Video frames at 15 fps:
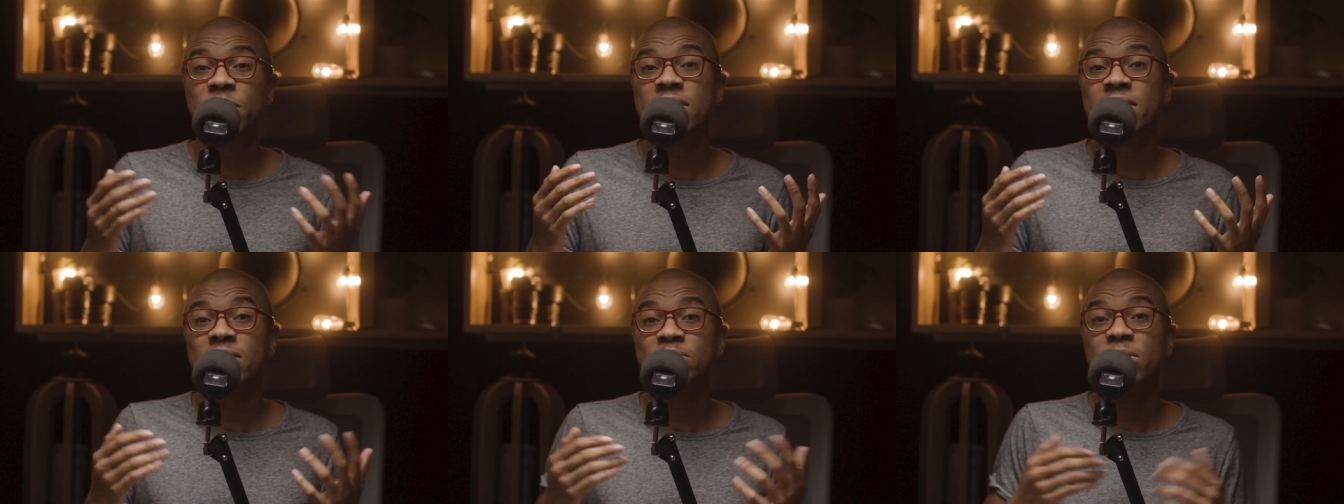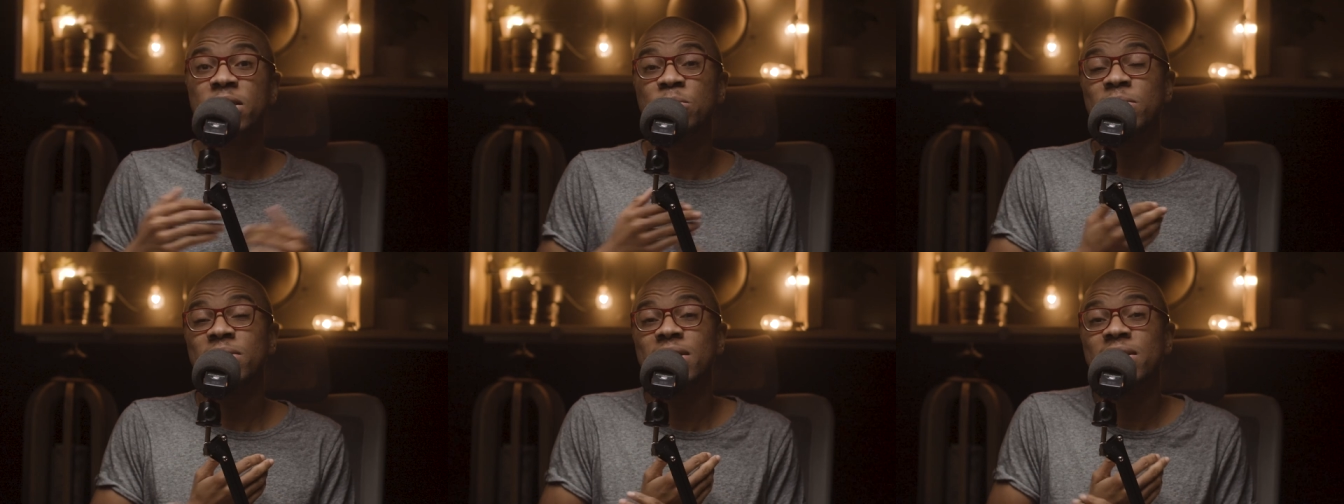We can
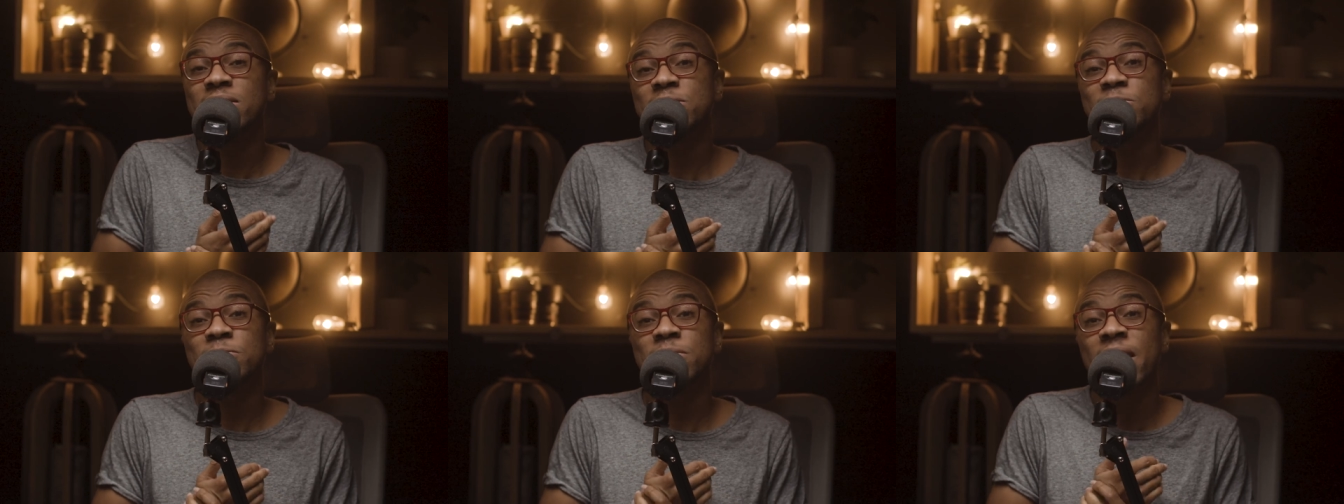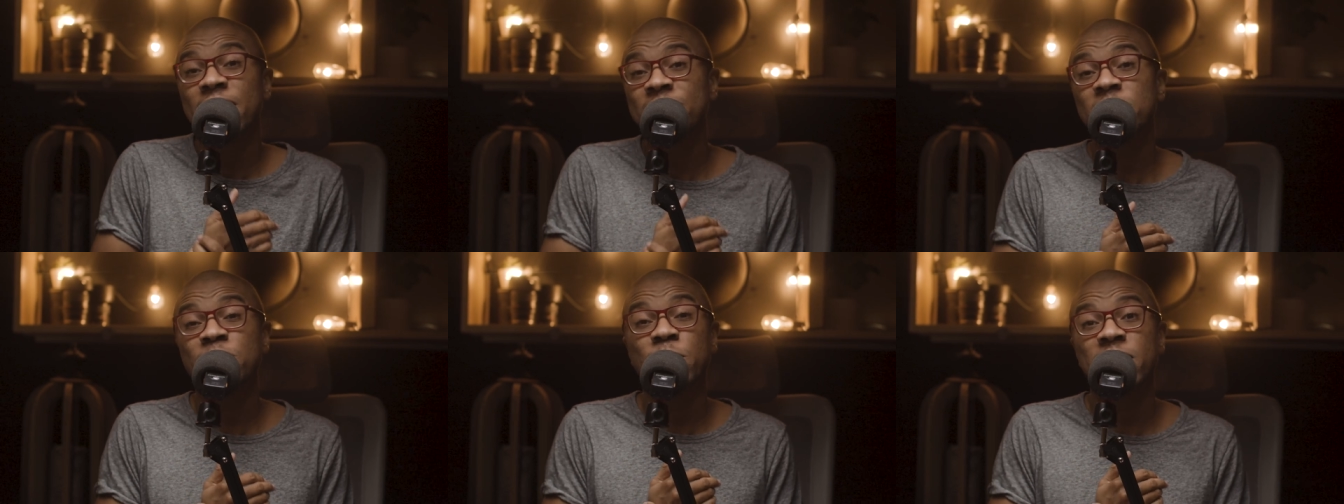meet with industry
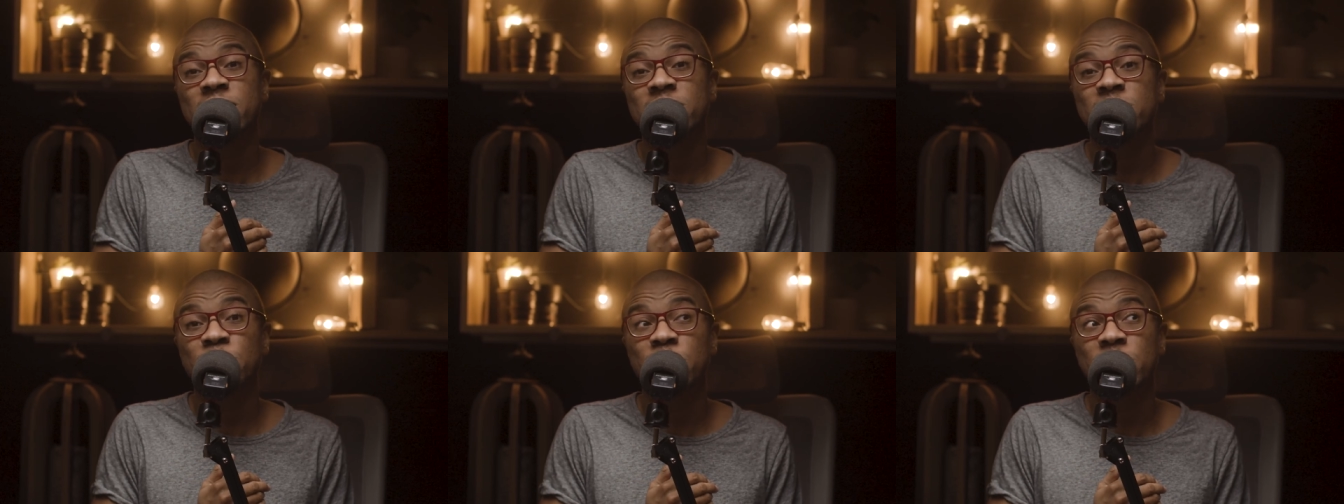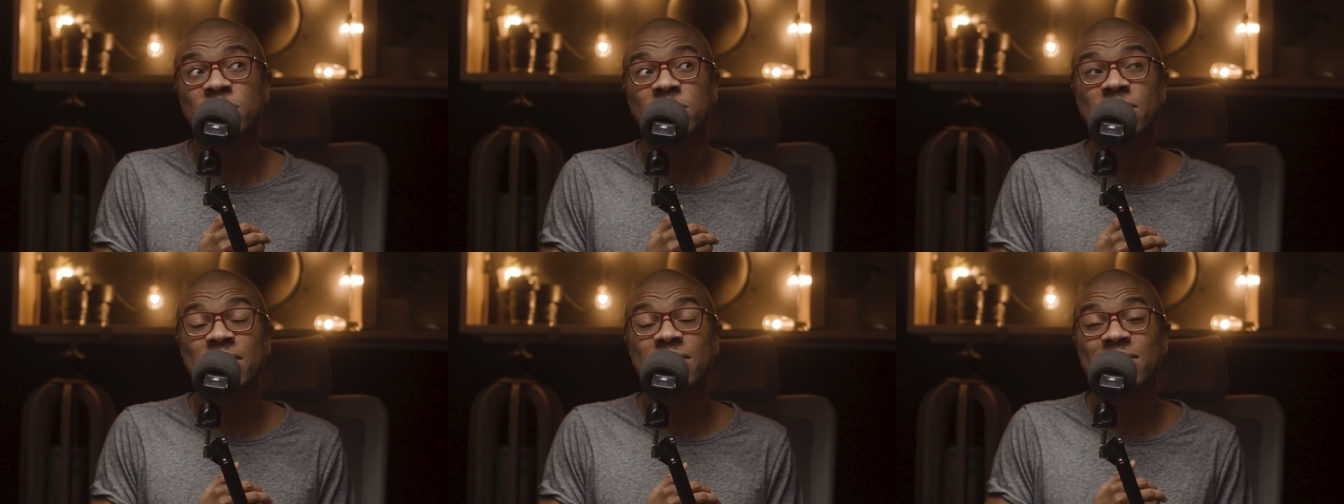heavyweights,
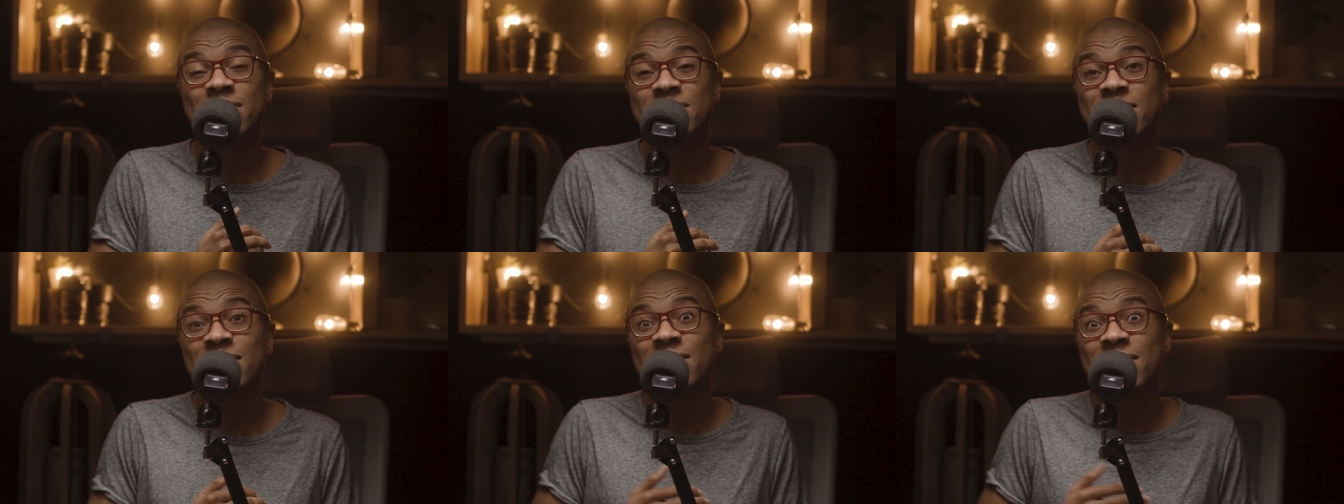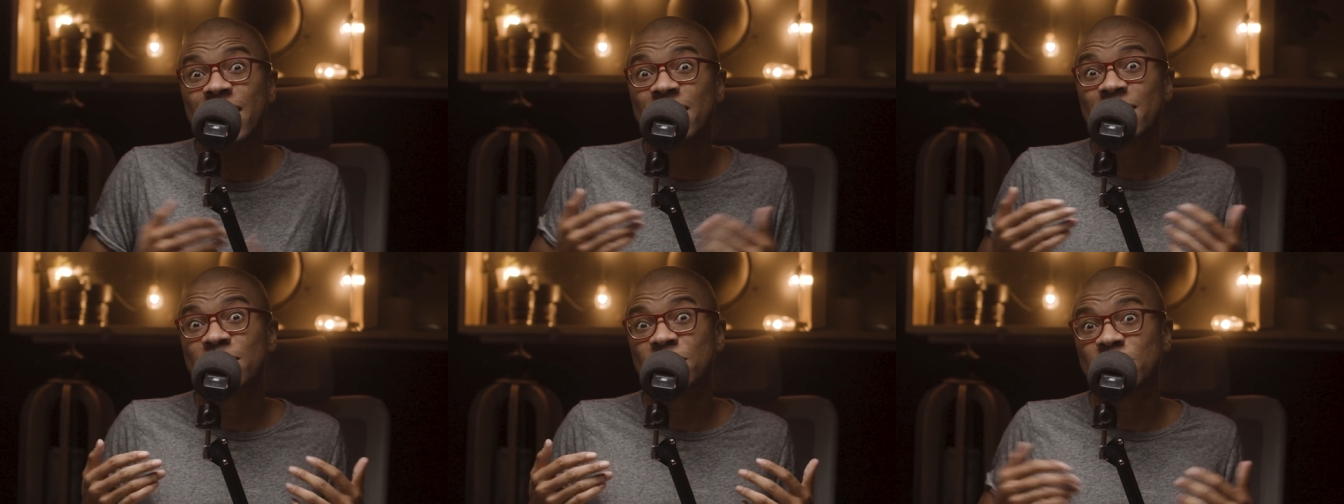which could assist in
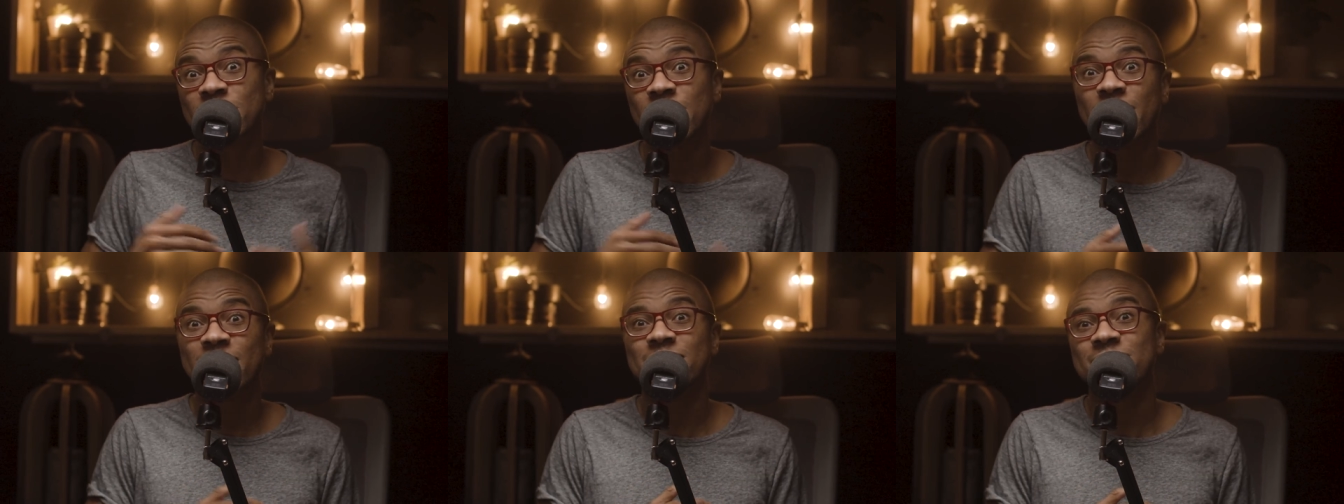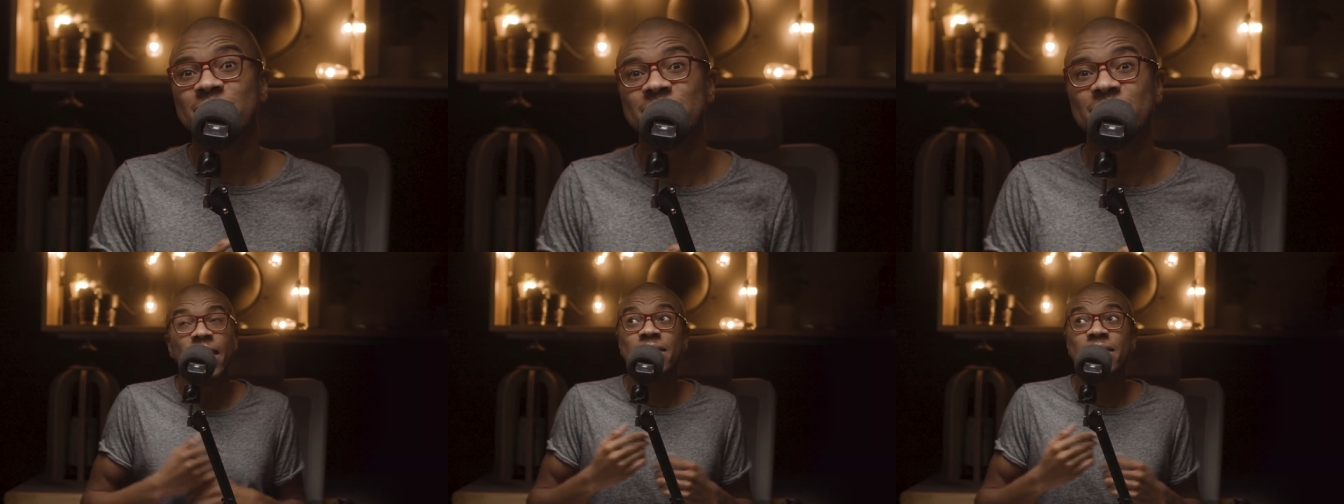getting those clients,